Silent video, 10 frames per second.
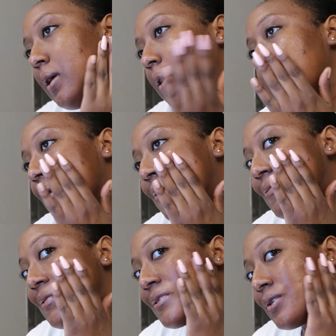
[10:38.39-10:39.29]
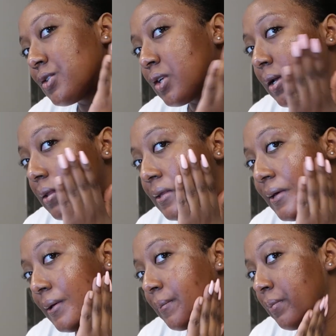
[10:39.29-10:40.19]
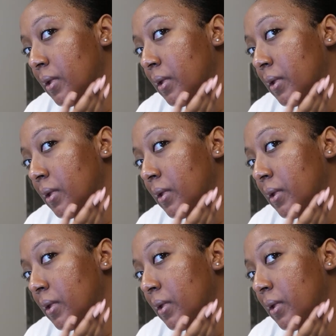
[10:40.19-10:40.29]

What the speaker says: in ever so gently.